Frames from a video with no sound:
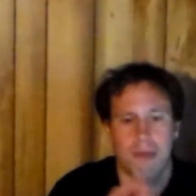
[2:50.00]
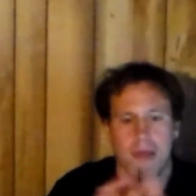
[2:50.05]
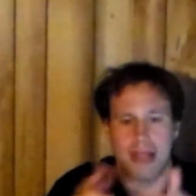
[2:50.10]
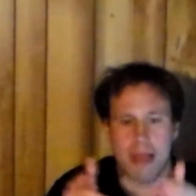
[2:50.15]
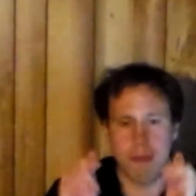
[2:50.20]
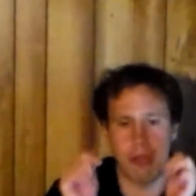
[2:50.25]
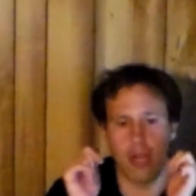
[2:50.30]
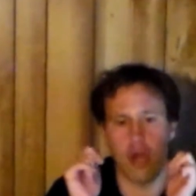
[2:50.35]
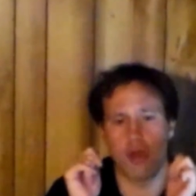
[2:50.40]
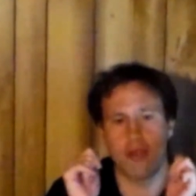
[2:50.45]

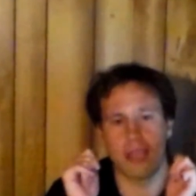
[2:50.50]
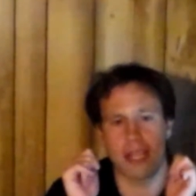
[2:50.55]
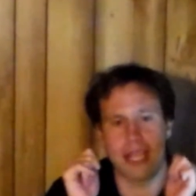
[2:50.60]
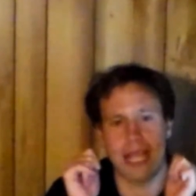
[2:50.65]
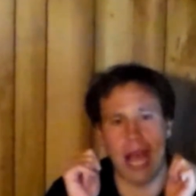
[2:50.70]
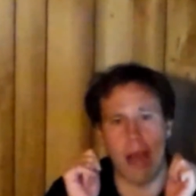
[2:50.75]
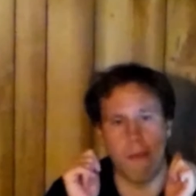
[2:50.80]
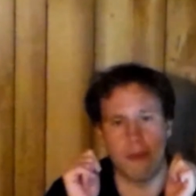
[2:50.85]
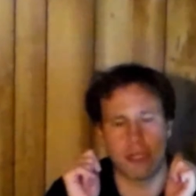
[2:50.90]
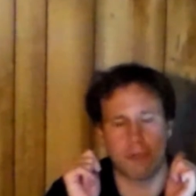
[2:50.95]
But let me know in
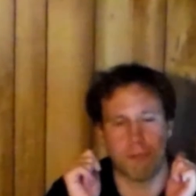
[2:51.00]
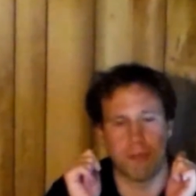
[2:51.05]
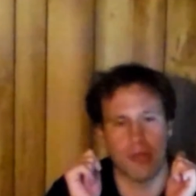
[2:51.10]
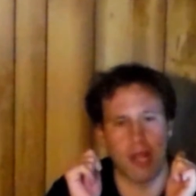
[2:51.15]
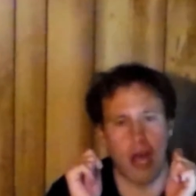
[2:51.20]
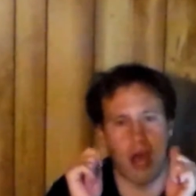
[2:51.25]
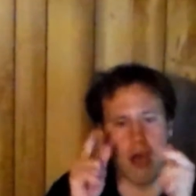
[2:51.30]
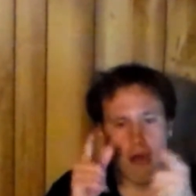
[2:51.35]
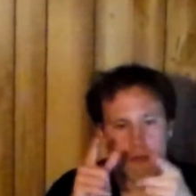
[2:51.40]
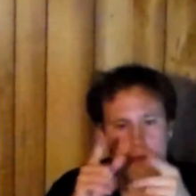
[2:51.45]
the comments
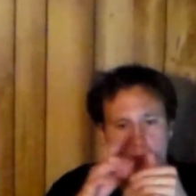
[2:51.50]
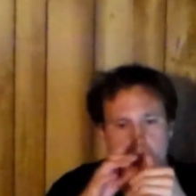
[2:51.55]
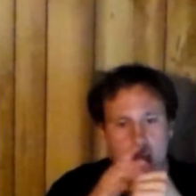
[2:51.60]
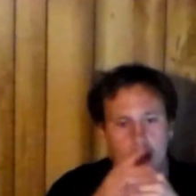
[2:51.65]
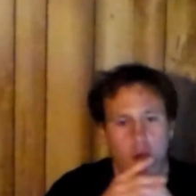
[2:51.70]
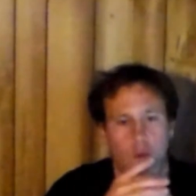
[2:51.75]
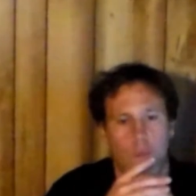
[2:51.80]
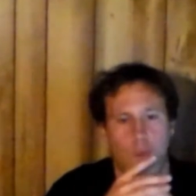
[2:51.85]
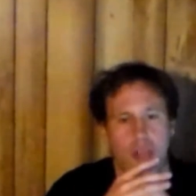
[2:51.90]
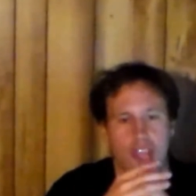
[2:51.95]
below
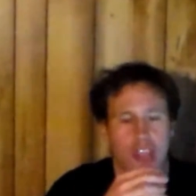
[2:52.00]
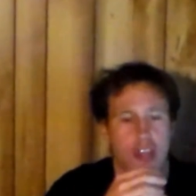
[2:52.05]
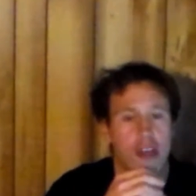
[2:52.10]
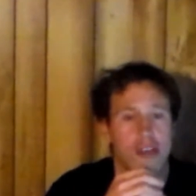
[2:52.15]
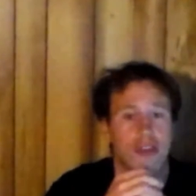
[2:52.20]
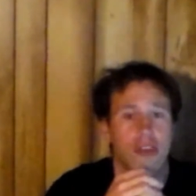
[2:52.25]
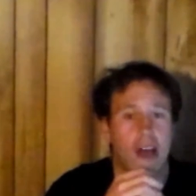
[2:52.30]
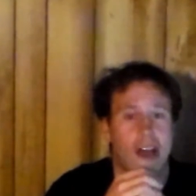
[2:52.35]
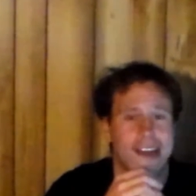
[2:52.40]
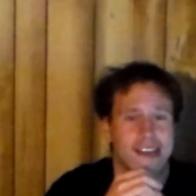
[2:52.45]
what
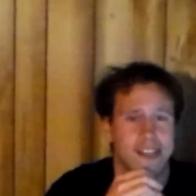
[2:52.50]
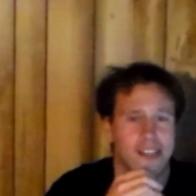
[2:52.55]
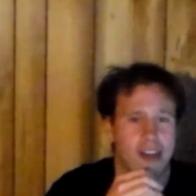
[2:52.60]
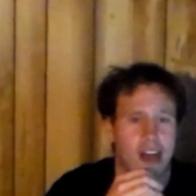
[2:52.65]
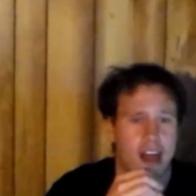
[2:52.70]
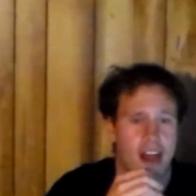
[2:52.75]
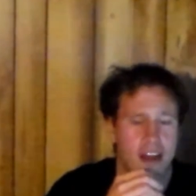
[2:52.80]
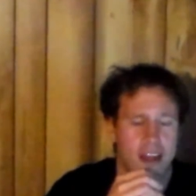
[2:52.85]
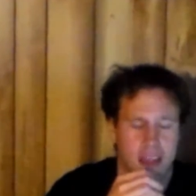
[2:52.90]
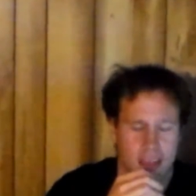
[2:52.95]
your
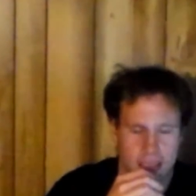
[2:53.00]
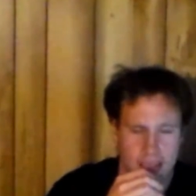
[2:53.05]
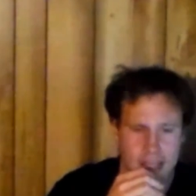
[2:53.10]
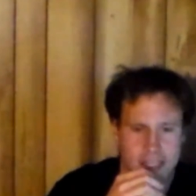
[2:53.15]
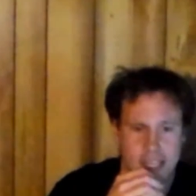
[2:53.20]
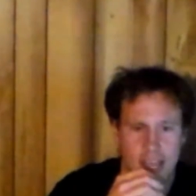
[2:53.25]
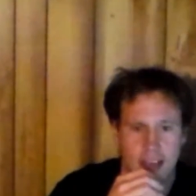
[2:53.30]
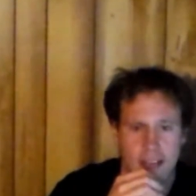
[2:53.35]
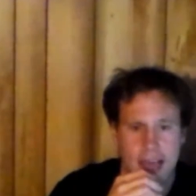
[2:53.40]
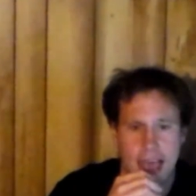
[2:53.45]
thoughts are.
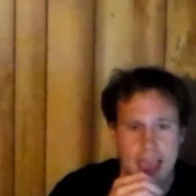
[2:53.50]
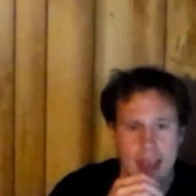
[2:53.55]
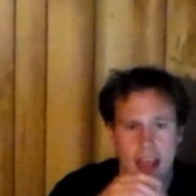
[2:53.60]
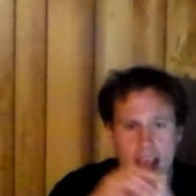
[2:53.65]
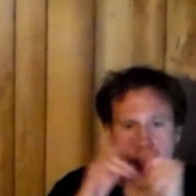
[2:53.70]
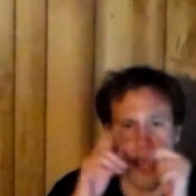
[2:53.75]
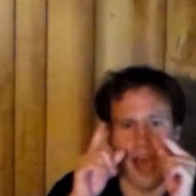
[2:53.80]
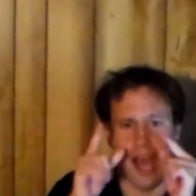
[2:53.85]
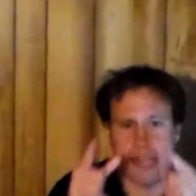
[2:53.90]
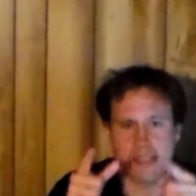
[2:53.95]
Until
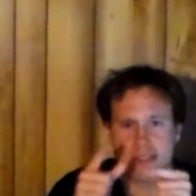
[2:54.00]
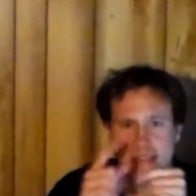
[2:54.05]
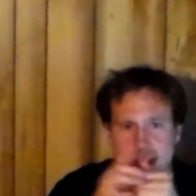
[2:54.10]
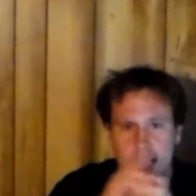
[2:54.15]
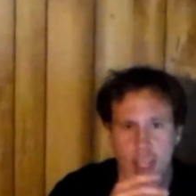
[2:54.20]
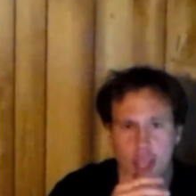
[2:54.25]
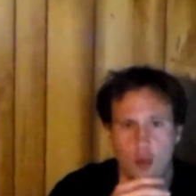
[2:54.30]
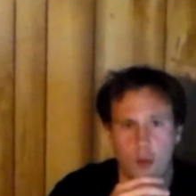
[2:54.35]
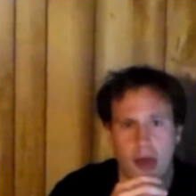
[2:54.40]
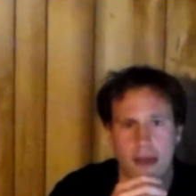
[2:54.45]
then, I'll
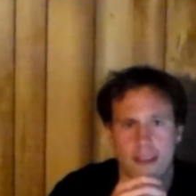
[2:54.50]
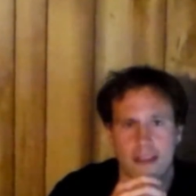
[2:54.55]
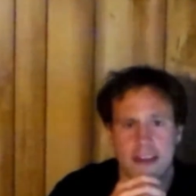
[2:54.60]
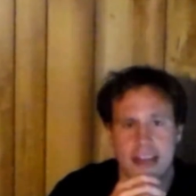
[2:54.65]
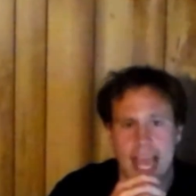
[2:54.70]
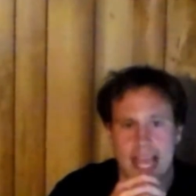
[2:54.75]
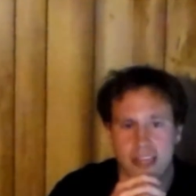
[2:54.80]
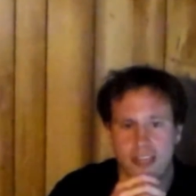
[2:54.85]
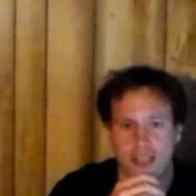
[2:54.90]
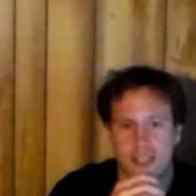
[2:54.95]
see you on
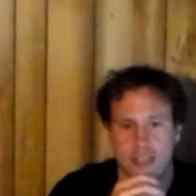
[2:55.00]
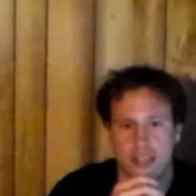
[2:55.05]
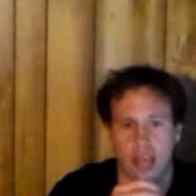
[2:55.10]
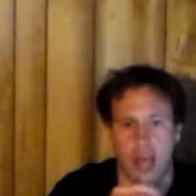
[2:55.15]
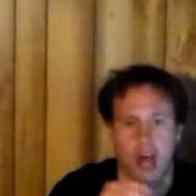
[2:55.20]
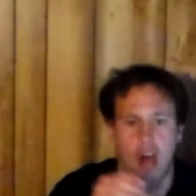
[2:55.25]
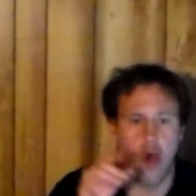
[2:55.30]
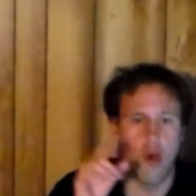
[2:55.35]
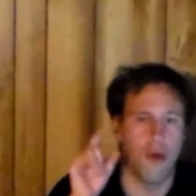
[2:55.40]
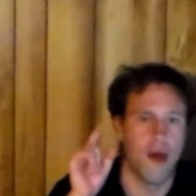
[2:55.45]
the next
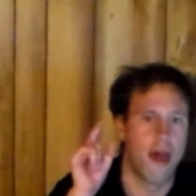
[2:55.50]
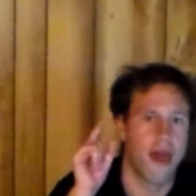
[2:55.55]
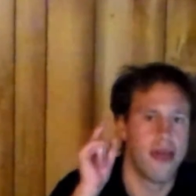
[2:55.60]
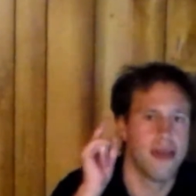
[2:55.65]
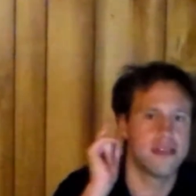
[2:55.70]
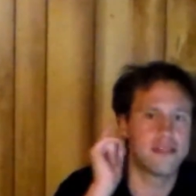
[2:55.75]
show.